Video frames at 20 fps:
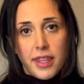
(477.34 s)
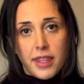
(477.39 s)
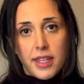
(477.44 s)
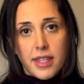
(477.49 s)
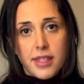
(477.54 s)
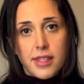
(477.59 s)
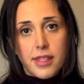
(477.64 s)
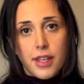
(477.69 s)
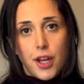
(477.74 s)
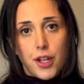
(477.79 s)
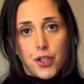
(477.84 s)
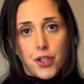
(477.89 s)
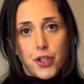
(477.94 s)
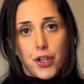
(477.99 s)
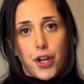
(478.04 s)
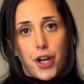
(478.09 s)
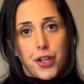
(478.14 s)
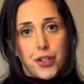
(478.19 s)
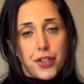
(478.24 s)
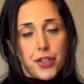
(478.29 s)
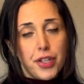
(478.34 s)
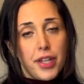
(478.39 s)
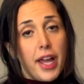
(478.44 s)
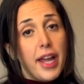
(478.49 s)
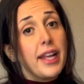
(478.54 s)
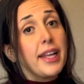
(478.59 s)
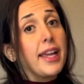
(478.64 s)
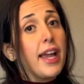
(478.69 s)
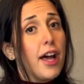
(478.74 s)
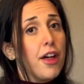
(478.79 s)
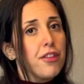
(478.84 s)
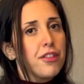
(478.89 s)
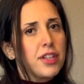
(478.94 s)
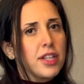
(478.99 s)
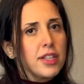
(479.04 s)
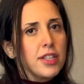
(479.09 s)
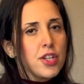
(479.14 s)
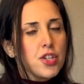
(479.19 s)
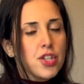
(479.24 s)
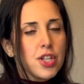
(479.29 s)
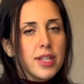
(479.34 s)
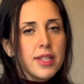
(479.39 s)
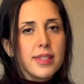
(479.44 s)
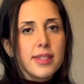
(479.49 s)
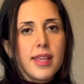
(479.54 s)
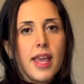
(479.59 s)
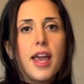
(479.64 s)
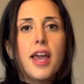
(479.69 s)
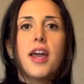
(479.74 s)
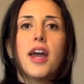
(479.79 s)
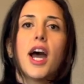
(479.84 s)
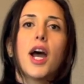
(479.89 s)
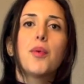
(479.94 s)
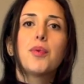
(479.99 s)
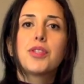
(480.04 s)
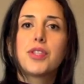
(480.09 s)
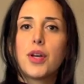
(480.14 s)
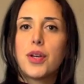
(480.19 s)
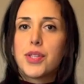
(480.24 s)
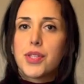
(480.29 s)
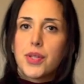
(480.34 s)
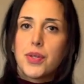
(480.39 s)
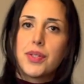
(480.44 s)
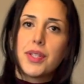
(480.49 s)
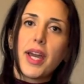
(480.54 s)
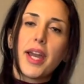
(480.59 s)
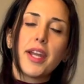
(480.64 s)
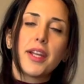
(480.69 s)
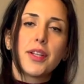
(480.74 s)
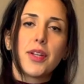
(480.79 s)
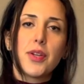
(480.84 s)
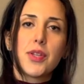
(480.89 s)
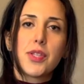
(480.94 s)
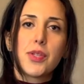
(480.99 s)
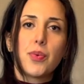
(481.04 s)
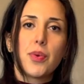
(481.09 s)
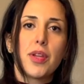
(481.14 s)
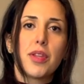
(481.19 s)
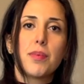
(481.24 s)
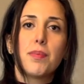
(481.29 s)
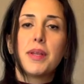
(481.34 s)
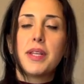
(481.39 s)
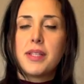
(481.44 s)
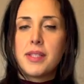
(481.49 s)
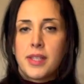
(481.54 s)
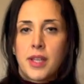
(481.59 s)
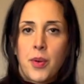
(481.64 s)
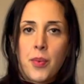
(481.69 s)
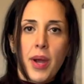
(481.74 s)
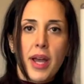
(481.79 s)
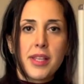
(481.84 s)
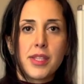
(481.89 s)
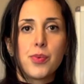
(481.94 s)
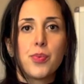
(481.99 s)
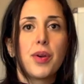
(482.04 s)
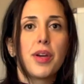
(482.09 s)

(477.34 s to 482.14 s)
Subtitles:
this under underlying health conditions. I was also diagnosed with PCOS